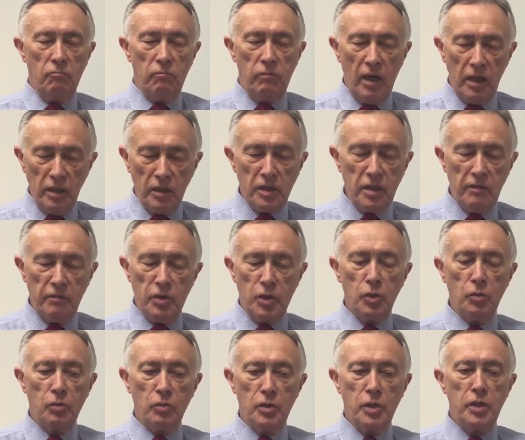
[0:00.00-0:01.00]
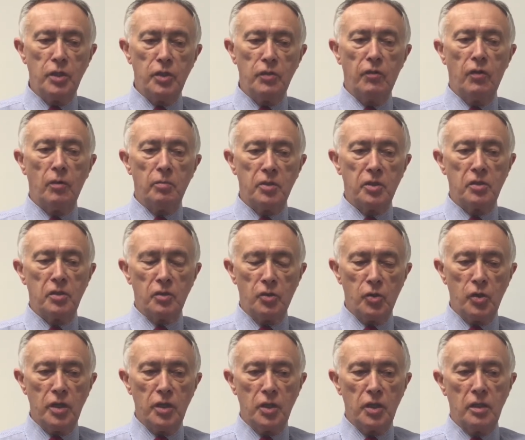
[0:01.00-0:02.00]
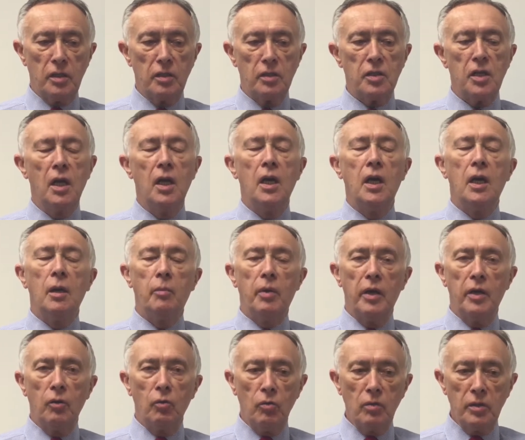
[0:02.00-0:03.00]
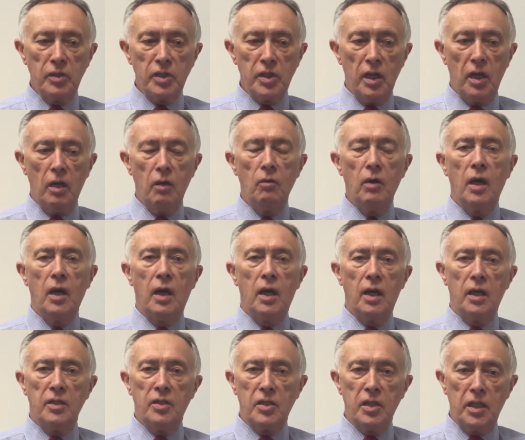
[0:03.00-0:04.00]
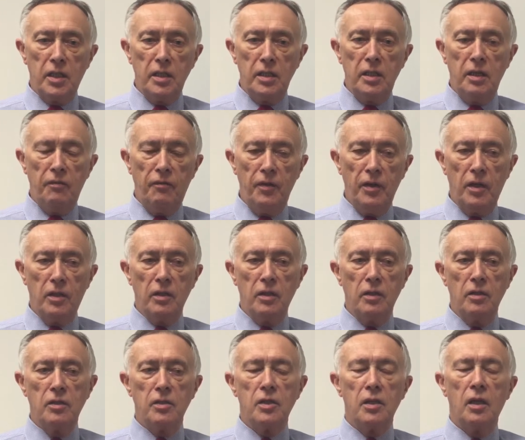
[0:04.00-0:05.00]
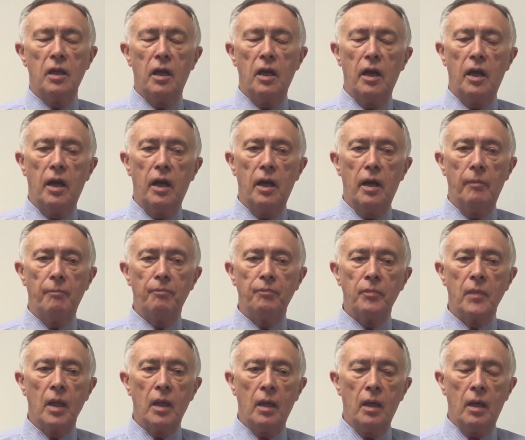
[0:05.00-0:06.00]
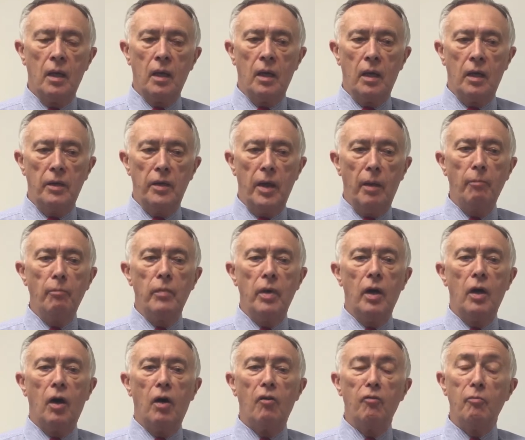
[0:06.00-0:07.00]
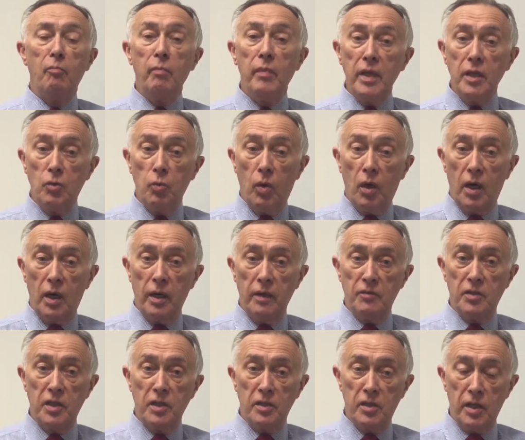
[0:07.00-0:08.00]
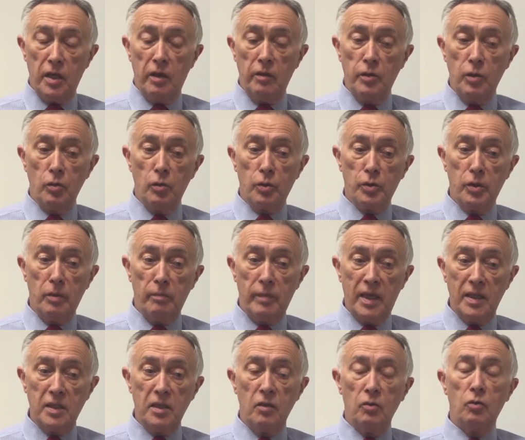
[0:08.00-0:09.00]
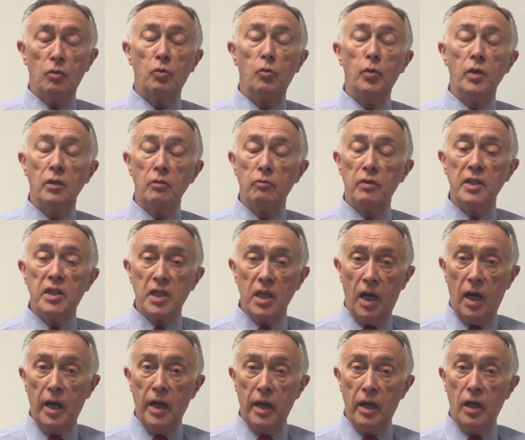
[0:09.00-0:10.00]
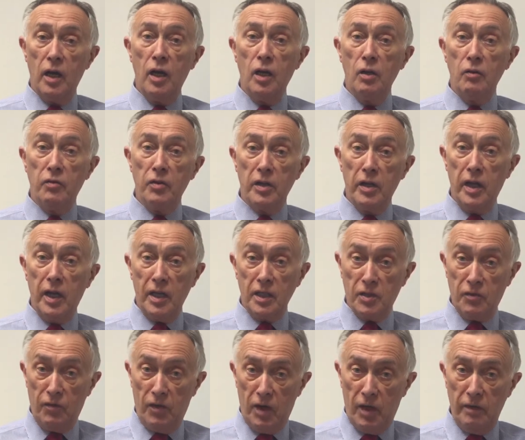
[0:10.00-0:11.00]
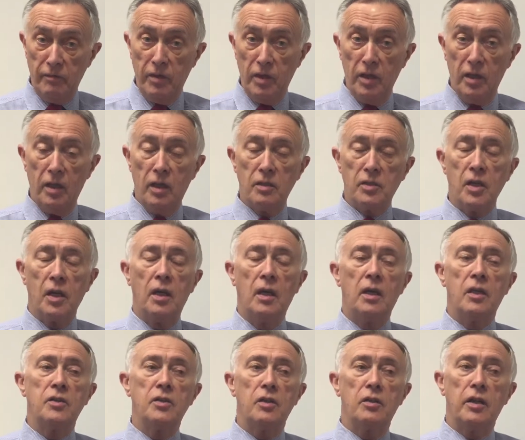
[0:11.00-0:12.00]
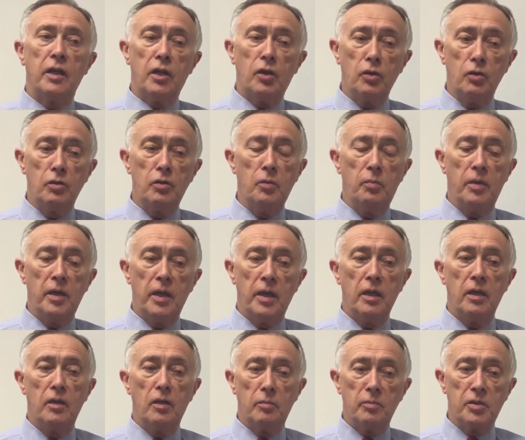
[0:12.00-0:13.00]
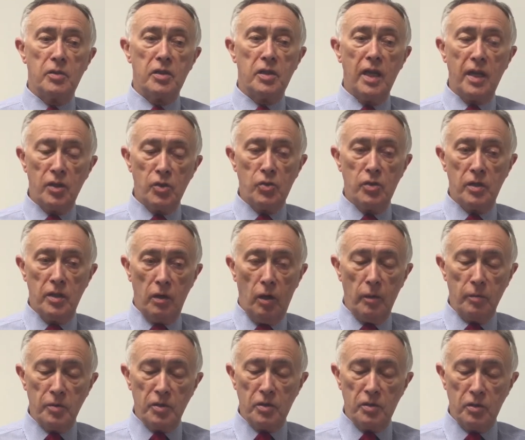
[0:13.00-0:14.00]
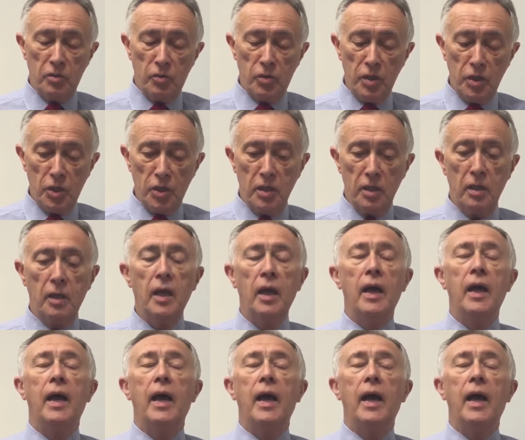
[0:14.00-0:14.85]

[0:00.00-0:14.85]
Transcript: relative shortage of obstetricians, but also a significant number of midwives in South Yorkshire and Bassetlaw will retire over the next 5 years. So there could be an obstetrician